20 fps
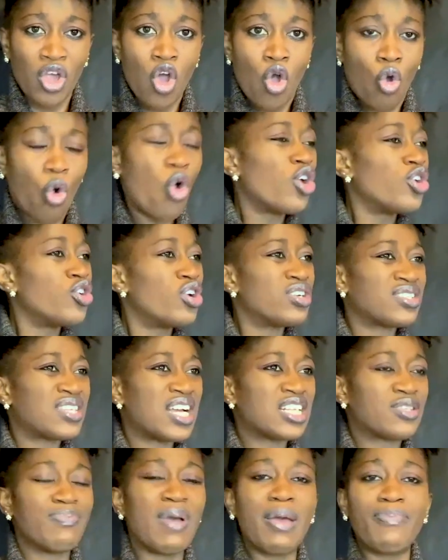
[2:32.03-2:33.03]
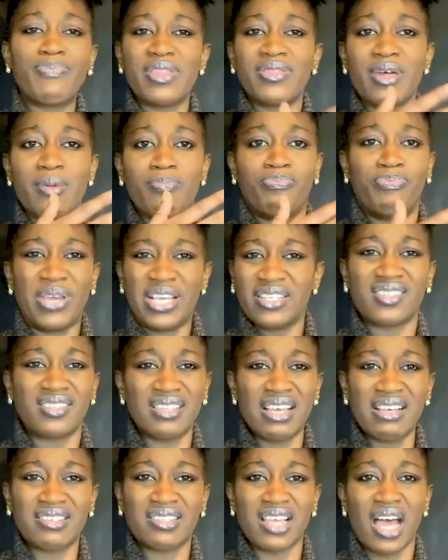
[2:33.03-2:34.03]
Who knows that maybe the
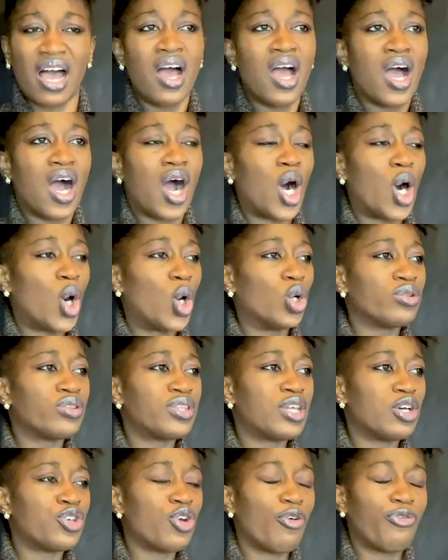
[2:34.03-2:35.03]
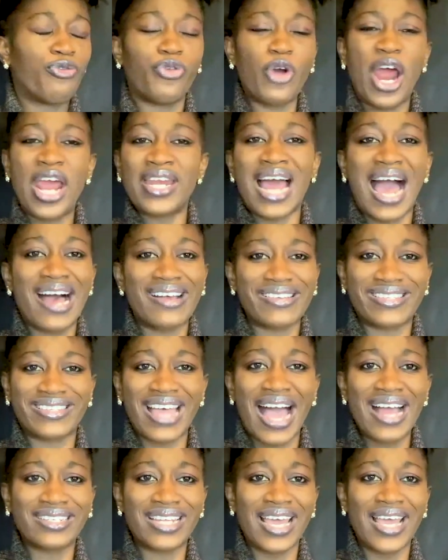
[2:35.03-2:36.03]
business uh, or the, your friend has
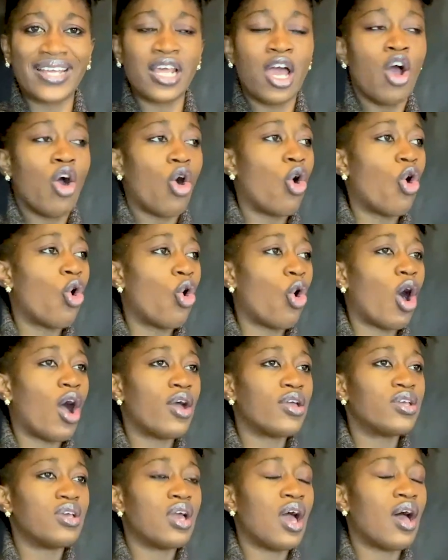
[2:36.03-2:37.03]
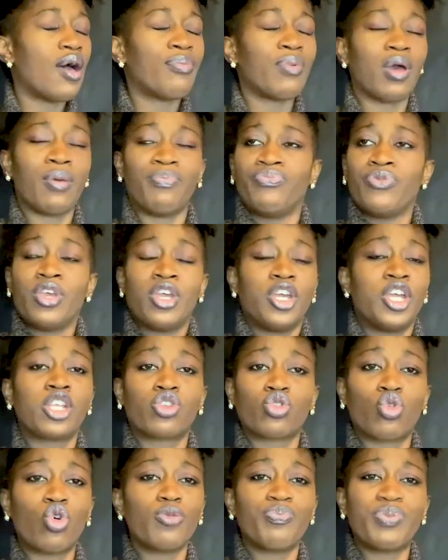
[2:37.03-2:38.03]
started or uh, uh,
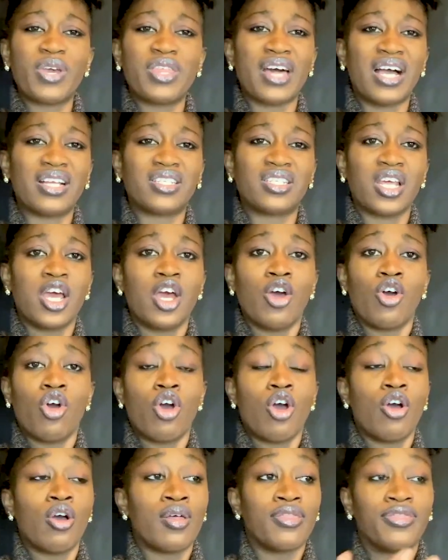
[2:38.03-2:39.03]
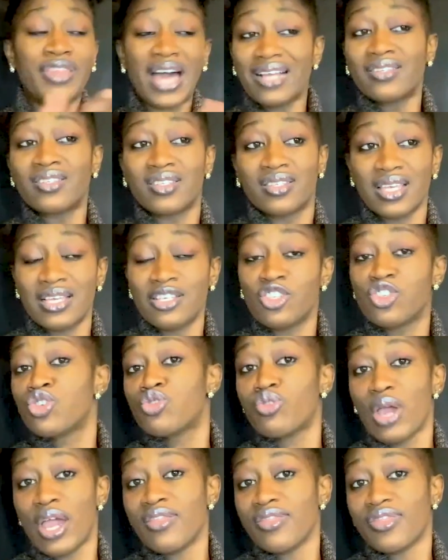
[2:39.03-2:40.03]
it could be that that's his
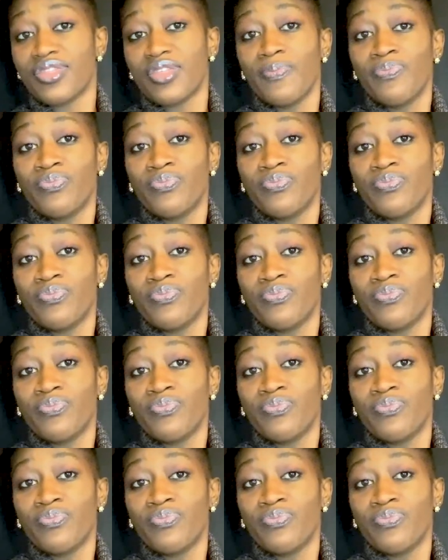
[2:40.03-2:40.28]
strength.